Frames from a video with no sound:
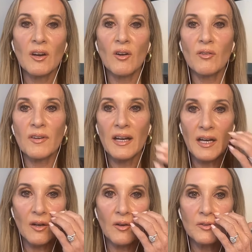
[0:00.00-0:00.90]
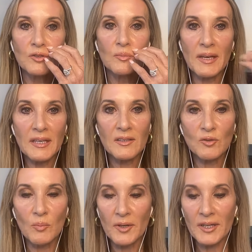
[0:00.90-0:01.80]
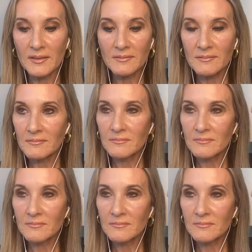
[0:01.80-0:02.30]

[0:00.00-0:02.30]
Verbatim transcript: of how you make your brain